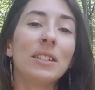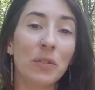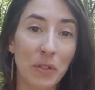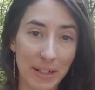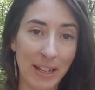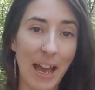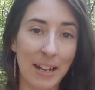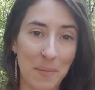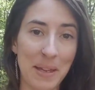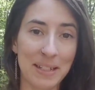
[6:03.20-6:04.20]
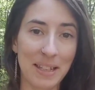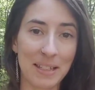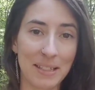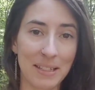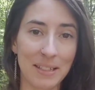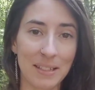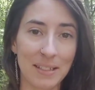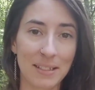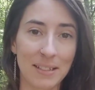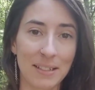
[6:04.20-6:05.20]
You really got to commit to this.
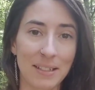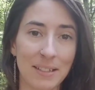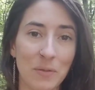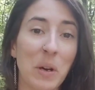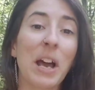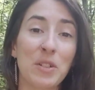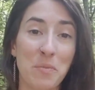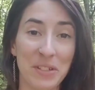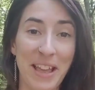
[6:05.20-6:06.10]
100%.